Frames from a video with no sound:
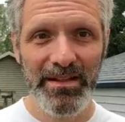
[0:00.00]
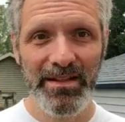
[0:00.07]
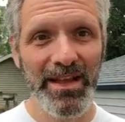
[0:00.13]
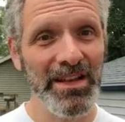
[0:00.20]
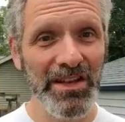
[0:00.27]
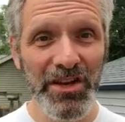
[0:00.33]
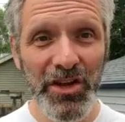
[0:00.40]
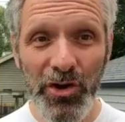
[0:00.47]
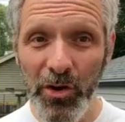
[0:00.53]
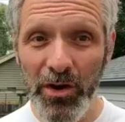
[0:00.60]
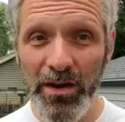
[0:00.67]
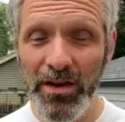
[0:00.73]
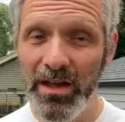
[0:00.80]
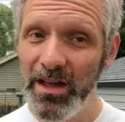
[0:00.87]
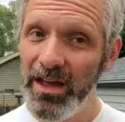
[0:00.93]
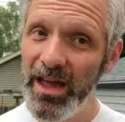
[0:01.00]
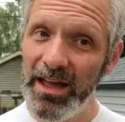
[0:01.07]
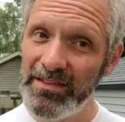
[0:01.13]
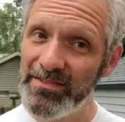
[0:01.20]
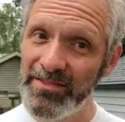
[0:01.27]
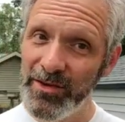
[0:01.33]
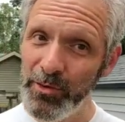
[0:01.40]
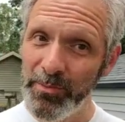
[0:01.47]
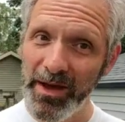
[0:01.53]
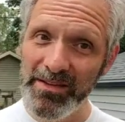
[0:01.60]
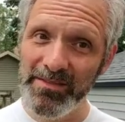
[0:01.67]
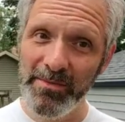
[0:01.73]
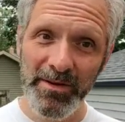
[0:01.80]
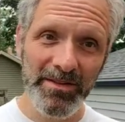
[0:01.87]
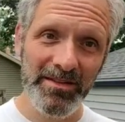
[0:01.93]
Like New York has 2
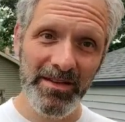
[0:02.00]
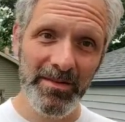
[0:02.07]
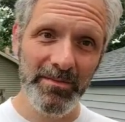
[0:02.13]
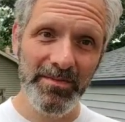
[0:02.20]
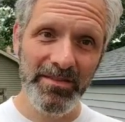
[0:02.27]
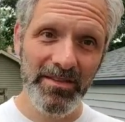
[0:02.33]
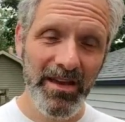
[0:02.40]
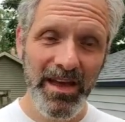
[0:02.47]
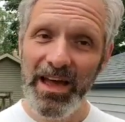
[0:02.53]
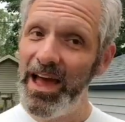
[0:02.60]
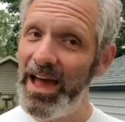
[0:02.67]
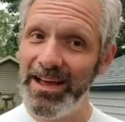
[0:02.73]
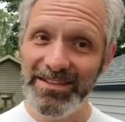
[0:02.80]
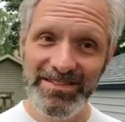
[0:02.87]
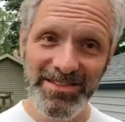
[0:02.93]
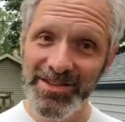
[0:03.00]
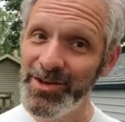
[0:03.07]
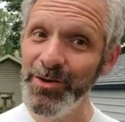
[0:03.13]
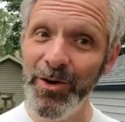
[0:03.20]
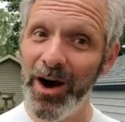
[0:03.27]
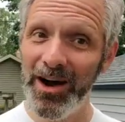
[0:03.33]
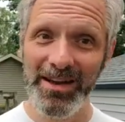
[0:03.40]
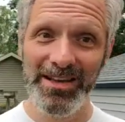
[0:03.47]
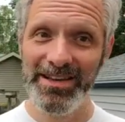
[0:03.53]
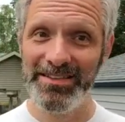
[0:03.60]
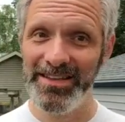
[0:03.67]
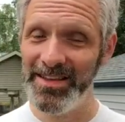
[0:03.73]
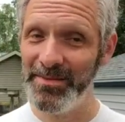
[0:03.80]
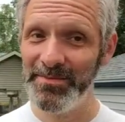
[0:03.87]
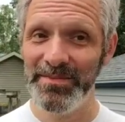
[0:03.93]
basketball teams, has 2 hockey
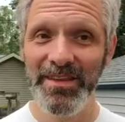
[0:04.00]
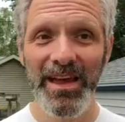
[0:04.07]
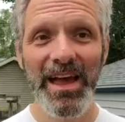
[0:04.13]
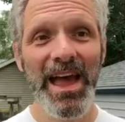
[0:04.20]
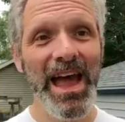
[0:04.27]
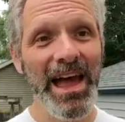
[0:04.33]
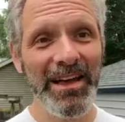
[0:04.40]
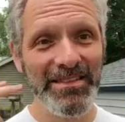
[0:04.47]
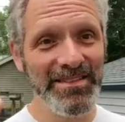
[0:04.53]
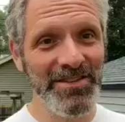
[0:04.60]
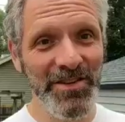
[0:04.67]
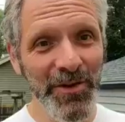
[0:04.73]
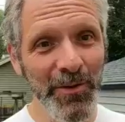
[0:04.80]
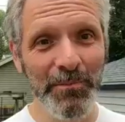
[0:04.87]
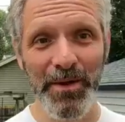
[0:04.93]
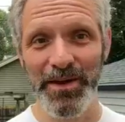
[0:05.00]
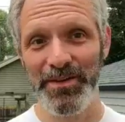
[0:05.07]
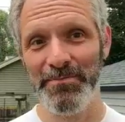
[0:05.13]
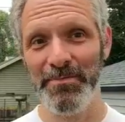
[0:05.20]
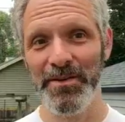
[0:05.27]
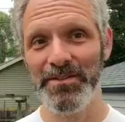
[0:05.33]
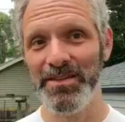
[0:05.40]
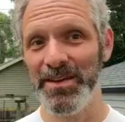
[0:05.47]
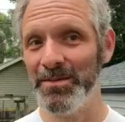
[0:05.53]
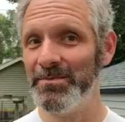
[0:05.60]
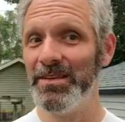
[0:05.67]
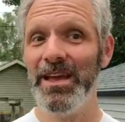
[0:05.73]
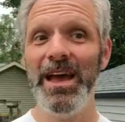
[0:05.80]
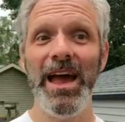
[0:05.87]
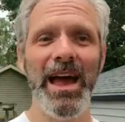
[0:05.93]
teams, has 2 baseball
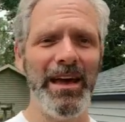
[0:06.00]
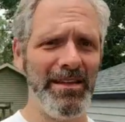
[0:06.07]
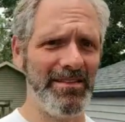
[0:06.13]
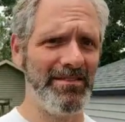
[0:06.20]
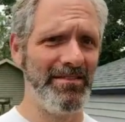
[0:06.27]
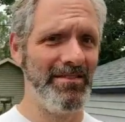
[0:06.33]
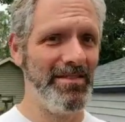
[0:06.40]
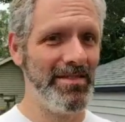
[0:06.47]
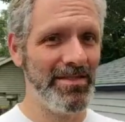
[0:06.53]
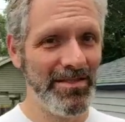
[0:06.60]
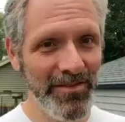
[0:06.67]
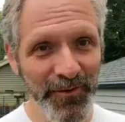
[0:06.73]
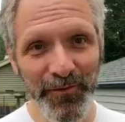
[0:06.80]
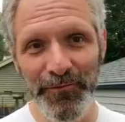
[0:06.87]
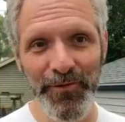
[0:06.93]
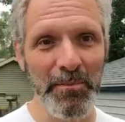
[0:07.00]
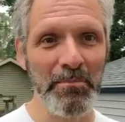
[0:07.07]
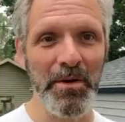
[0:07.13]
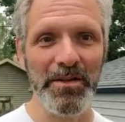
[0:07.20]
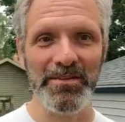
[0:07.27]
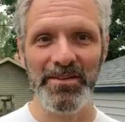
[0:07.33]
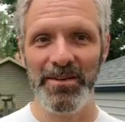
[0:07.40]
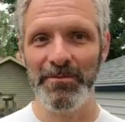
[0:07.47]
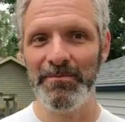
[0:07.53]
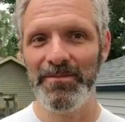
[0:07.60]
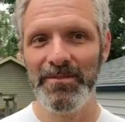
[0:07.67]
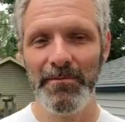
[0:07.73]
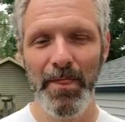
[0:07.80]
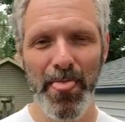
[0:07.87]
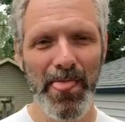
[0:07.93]
teams, has 2 football
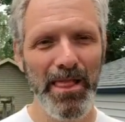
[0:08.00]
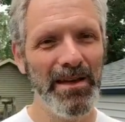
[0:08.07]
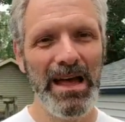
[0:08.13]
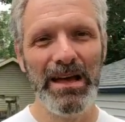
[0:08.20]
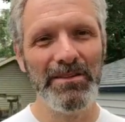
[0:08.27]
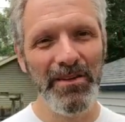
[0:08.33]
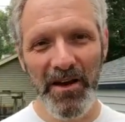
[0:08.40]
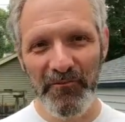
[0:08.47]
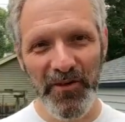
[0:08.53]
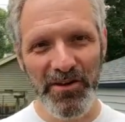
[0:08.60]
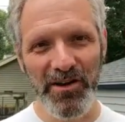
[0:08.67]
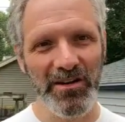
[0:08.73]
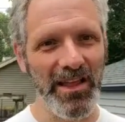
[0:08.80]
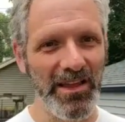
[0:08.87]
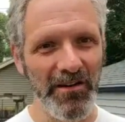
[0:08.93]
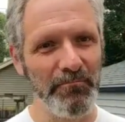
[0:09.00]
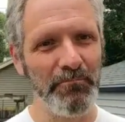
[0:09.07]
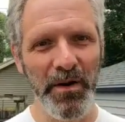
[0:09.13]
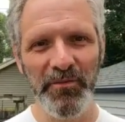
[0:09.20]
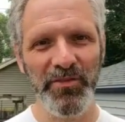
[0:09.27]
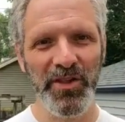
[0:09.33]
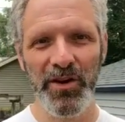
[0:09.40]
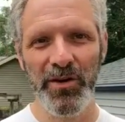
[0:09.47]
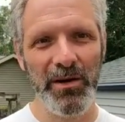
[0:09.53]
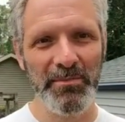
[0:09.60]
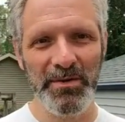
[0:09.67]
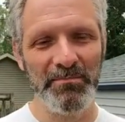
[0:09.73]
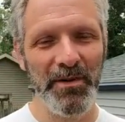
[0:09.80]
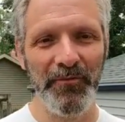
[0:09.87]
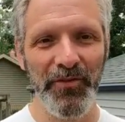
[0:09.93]
teams. I was trying to figure out like if
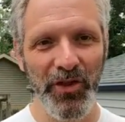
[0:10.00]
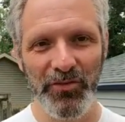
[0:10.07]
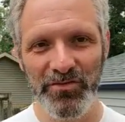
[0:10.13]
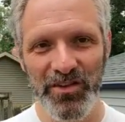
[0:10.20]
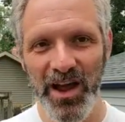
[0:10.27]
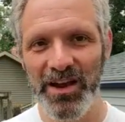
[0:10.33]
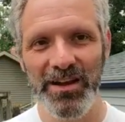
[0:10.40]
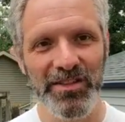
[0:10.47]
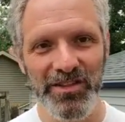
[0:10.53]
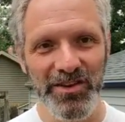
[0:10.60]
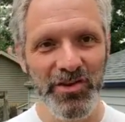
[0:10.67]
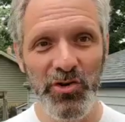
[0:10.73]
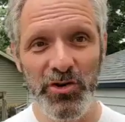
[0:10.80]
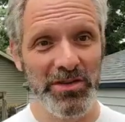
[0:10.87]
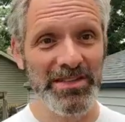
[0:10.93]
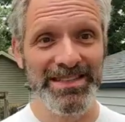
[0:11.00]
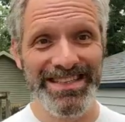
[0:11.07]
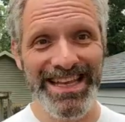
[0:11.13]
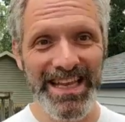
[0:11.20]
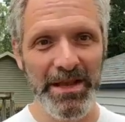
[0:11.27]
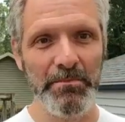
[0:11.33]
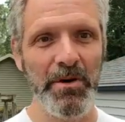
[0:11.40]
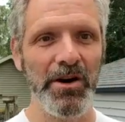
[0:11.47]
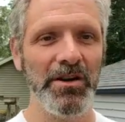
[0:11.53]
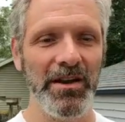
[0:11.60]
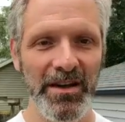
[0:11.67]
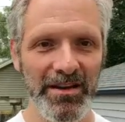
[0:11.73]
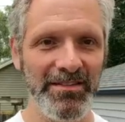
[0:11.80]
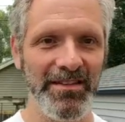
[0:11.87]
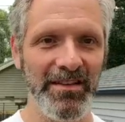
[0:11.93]
Buffalo's not in the New York City
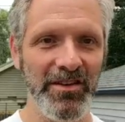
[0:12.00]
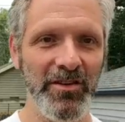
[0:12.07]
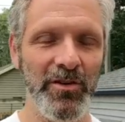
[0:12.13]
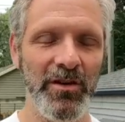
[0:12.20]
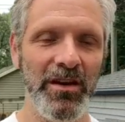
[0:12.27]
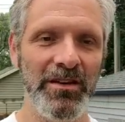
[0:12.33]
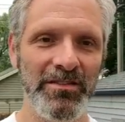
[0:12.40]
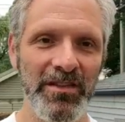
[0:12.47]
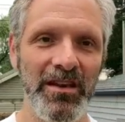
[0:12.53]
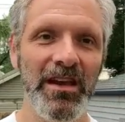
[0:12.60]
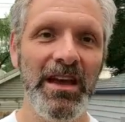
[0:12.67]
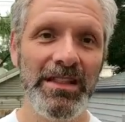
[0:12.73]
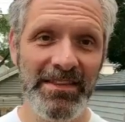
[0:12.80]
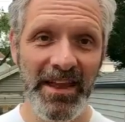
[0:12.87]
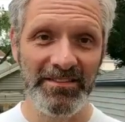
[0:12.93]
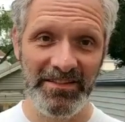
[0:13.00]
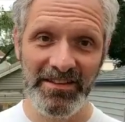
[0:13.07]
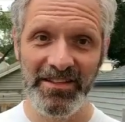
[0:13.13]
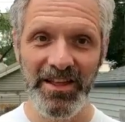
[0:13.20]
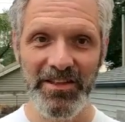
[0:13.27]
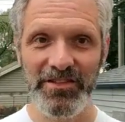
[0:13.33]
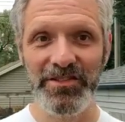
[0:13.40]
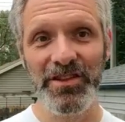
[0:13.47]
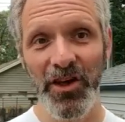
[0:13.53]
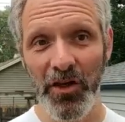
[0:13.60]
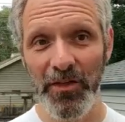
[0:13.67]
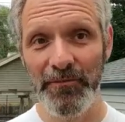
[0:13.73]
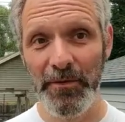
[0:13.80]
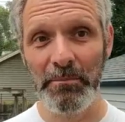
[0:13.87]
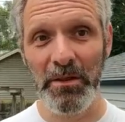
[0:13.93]
market. It's in New York. It's technically they're the
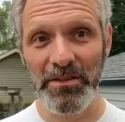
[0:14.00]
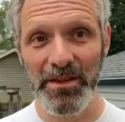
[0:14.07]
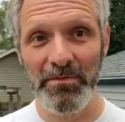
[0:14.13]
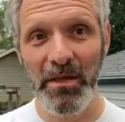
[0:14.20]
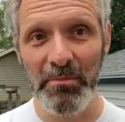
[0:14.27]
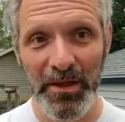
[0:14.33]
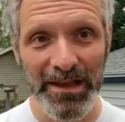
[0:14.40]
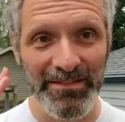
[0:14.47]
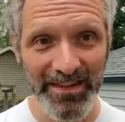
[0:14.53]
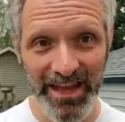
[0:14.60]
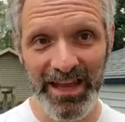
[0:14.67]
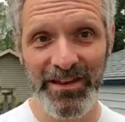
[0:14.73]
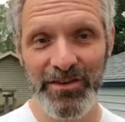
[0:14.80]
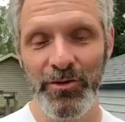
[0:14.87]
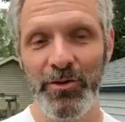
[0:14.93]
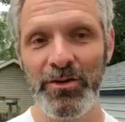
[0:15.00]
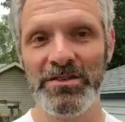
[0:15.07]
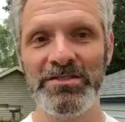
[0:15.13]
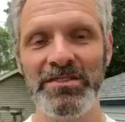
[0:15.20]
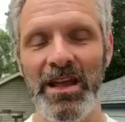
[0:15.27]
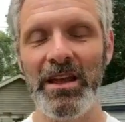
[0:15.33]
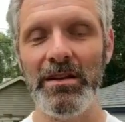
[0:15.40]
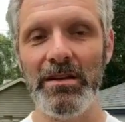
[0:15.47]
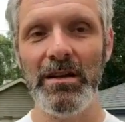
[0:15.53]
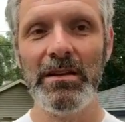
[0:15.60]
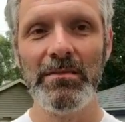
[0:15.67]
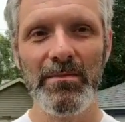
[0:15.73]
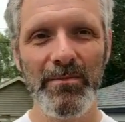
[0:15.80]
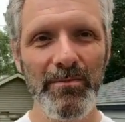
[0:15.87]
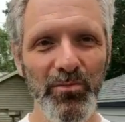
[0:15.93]
only football team that plays in New York State,
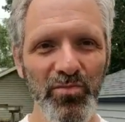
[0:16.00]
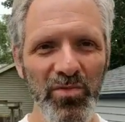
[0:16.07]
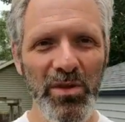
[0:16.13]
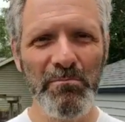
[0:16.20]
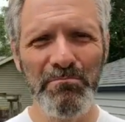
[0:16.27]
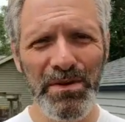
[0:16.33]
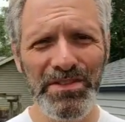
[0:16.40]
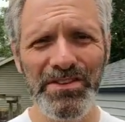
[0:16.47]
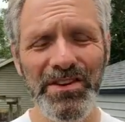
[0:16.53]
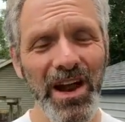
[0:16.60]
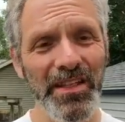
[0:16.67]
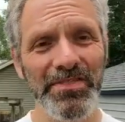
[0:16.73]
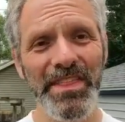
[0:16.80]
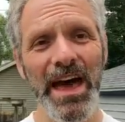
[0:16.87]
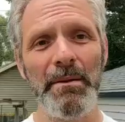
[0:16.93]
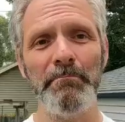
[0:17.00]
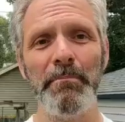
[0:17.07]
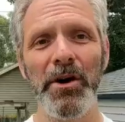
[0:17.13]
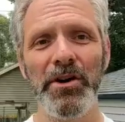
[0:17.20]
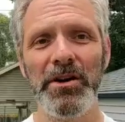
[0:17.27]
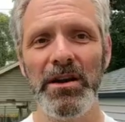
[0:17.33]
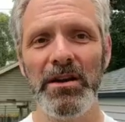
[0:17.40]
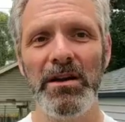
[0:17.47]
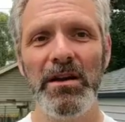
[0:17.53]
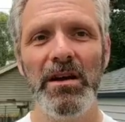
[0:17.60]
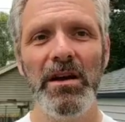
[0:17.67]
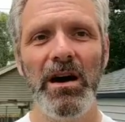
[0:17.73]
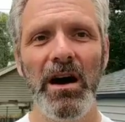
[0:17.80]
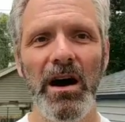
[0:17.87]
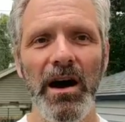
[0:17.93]
but they're not in that market.
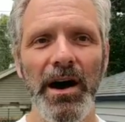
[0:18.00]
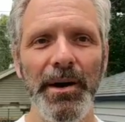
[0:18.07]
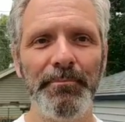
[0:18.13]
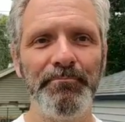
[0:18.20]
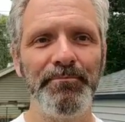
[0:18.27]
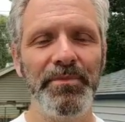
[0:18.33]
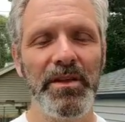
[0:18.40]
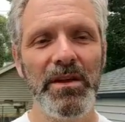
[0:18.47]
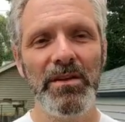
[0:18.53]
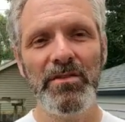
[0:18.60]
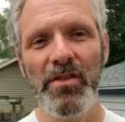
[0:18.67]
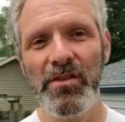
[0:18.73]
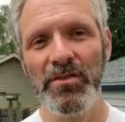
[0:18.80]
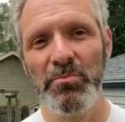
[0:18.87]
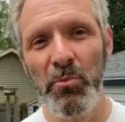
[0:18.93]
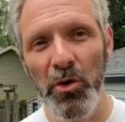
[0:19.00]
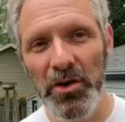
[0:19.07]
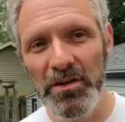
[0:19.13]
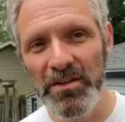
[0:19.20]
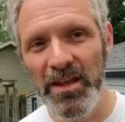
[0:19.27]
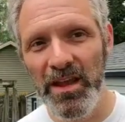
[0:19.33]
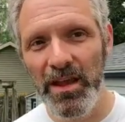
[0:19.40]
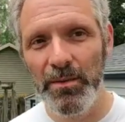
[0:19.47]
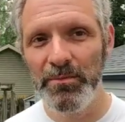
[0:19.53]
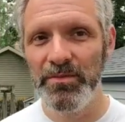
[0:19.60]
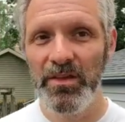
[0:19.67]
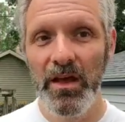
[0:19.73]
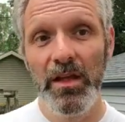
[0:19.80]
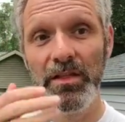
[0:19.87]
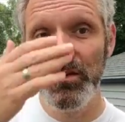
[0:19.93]
So there's more
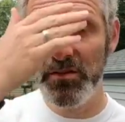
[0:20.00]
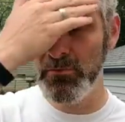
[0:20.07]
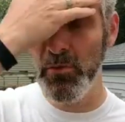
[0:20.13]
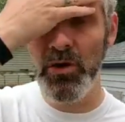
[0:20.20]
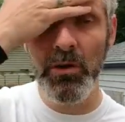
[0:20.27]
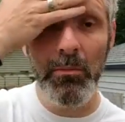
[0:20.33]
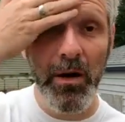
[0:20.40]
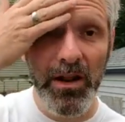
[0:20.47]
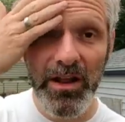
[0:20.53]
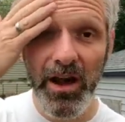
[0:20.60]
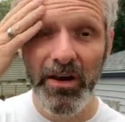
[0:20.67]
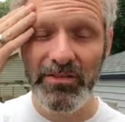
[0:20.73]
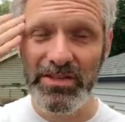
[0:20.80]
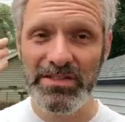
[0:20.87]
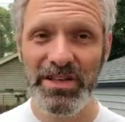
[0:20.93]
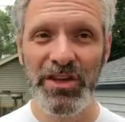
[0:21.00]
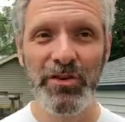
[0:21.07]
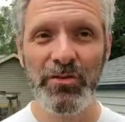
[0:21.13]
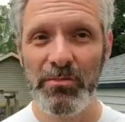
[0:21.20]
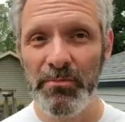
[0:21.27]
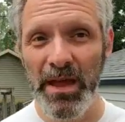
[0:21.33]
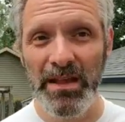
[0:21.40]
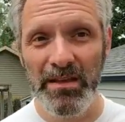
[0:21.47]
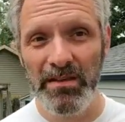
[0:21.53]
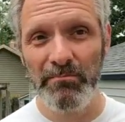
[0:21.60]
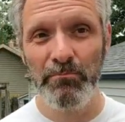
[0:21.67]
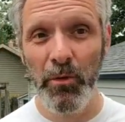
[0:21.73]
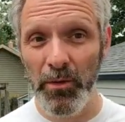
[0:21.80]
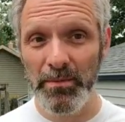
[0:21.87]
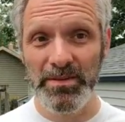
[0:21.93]
teams. There's more money, obviously. You can make
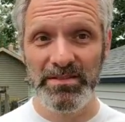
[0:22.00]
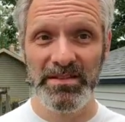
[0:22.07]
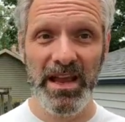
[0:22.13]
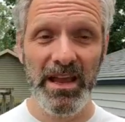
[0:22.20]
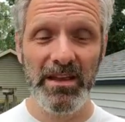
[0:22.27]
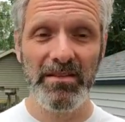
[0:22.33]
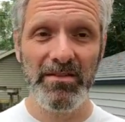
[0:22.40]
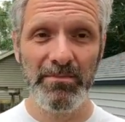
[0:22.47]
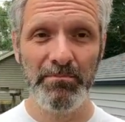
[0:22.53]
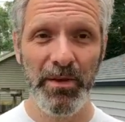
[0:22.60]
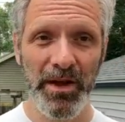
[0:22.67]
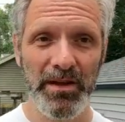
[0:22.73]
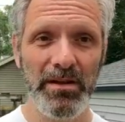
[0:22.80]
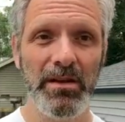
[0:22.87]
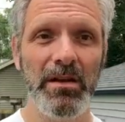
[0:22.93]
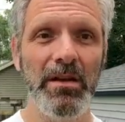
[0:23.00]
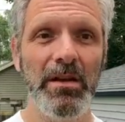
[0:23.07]
more mistakes, but